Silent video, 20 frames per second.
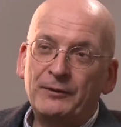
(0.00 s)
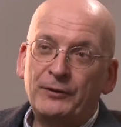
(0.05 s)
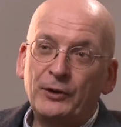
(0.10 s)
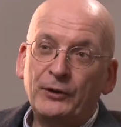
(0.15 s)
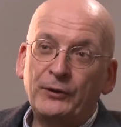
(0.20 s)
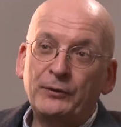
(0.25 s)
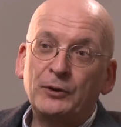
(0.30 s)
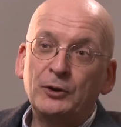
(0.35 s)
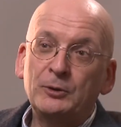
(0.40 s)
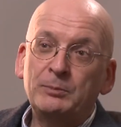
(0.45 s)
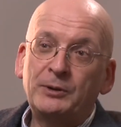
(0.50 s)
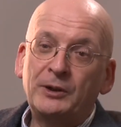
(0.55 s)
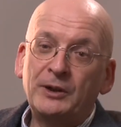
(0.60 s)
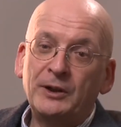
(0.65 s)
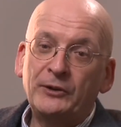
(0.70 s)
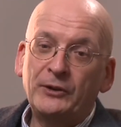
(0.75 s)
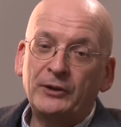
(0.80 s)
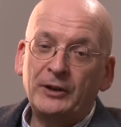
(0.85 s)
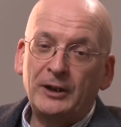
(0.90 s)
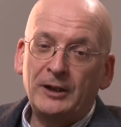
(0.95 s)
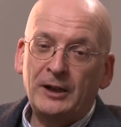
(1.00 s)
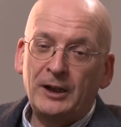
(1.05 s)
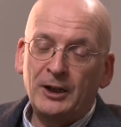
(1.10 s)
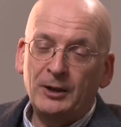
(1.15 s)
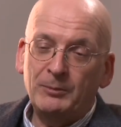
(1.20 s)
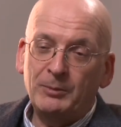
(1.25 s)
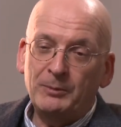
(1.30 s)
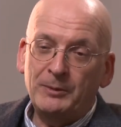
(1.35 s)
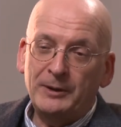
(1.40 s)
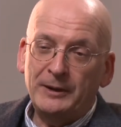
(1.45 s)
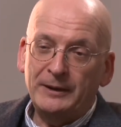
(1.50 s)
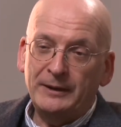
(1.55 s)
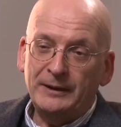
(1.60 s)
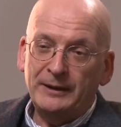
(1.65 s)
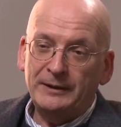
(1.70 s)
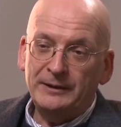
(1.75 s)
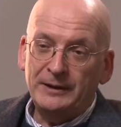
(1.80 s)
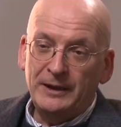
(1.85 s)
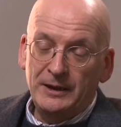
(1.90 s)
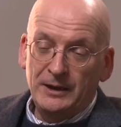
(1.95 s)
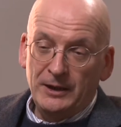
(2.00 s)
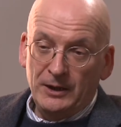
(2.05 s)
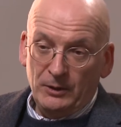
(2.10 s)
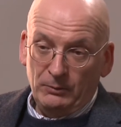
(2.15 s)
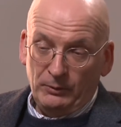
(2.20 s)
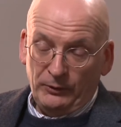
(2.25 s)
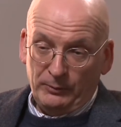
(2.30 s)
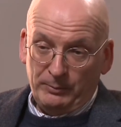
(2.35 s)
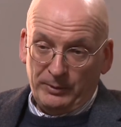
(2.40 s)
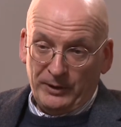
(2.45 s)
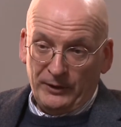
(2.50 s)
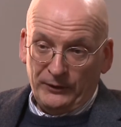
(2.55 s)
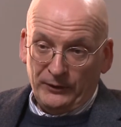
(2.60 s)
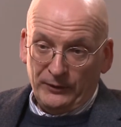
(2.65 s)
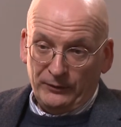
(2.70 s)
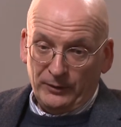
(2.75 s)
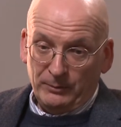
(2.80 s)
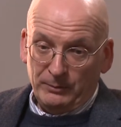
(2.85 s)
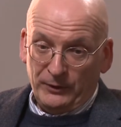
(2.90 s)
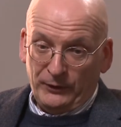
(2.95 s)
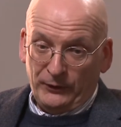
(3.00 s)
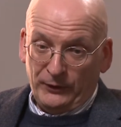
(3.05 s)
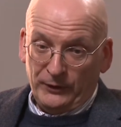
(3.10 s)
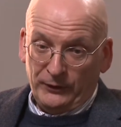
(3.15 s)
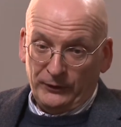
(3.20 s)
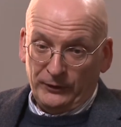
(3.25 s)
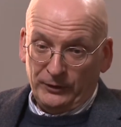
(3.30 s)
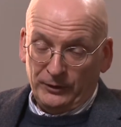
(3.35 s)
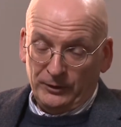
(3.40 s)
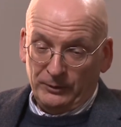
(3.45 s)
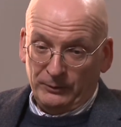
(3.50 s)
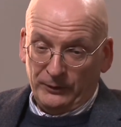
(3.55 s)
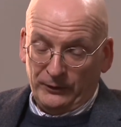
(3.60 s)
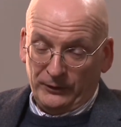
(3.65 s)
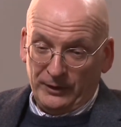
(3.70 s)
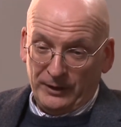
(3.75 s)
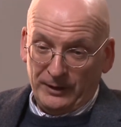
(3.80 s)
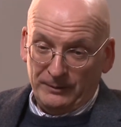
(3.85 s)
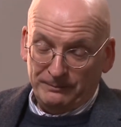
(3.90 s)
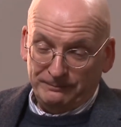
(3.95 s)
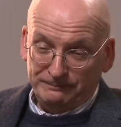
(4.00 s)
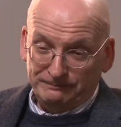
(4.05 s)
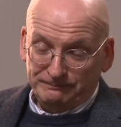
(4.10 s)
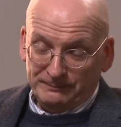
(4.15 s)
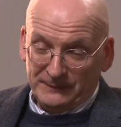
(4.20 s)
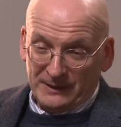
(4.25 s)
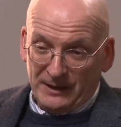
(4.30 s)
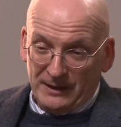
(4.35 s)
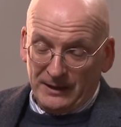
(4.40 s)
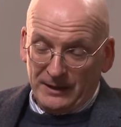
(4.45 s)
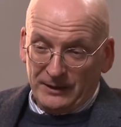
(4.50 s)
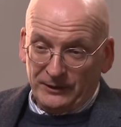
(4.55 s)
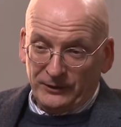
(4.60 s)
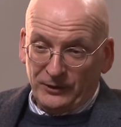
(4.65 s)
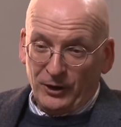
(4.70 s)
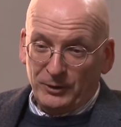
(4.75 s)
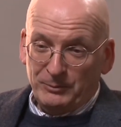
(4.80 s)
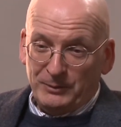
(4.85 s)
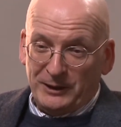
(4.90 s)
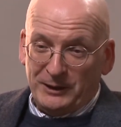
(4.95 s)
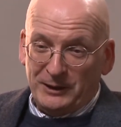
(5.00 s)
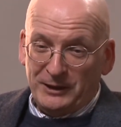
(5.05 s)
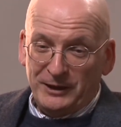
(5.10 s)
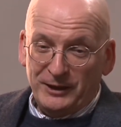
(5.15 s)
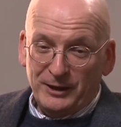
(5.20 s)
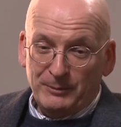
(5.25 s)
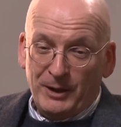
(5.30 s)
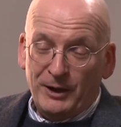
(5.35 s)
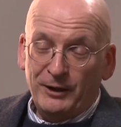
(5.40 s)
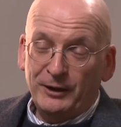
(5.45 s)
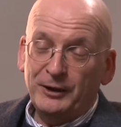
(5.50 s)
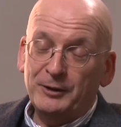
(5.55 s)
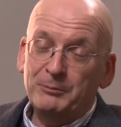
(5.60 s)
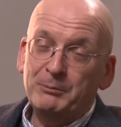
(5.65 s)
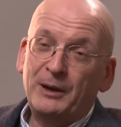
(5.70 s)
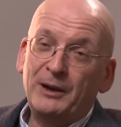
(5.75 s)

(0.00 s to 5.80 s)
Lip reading: first full price album I had was a present from my sister. It was Don McLean, American